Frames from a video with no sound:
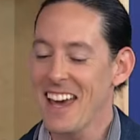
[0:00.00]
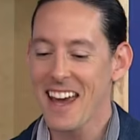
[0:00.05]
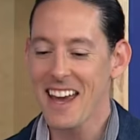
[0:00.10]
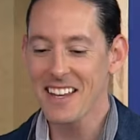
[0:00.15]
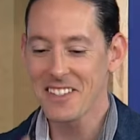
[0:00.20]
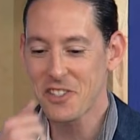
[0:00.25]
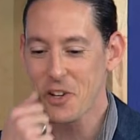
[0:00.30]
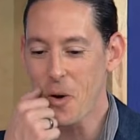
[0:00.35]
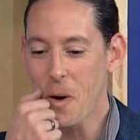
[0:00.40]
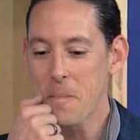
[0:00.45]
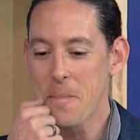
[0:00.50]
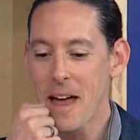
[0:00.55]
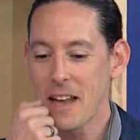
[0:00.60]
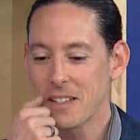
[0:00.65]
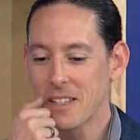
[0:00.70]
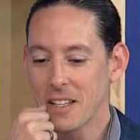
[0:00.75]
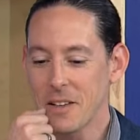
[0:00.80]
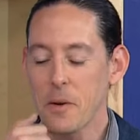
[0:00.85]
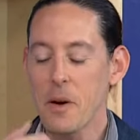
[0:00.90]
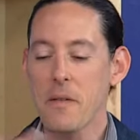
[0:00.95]
Yeah, so a
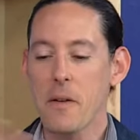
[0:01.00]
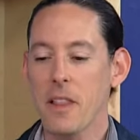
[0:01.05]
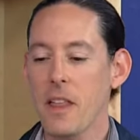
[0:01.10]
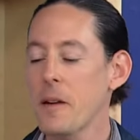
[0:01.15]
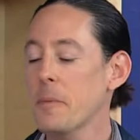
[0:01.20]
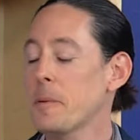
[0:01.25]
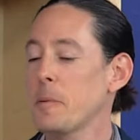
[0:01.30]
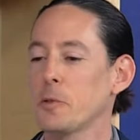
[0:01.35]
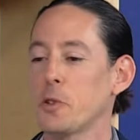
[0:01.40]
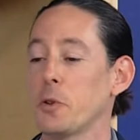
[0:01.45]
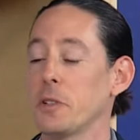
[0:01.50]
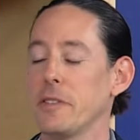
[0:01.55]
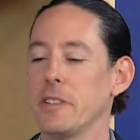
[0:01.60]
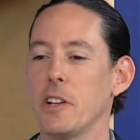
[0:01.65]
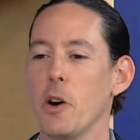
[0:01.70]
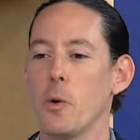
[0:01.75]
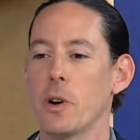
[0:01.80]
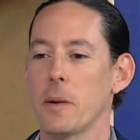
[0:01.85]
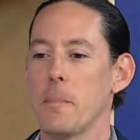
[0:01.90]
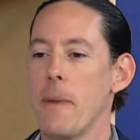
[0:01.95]
lot of people don't
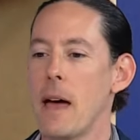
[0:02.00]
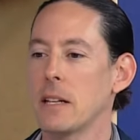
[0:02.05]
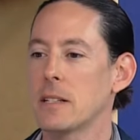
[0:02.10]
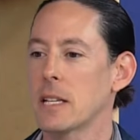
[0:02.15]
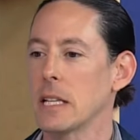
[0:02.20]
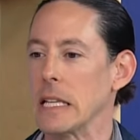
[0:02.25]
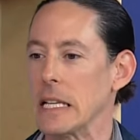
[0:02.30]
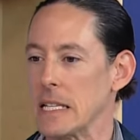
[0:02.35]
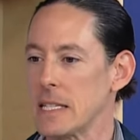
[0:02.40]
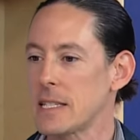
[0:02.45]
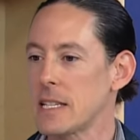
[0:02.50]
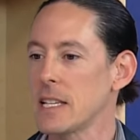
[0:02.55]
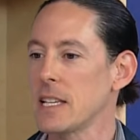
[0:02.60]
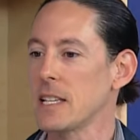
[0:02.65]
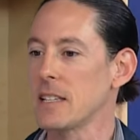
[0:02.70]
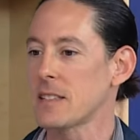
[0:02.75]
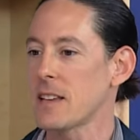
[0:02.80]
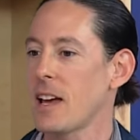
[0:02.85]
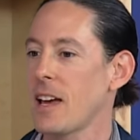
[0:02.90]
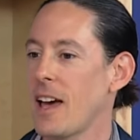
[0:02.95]
even know what a mentalist is.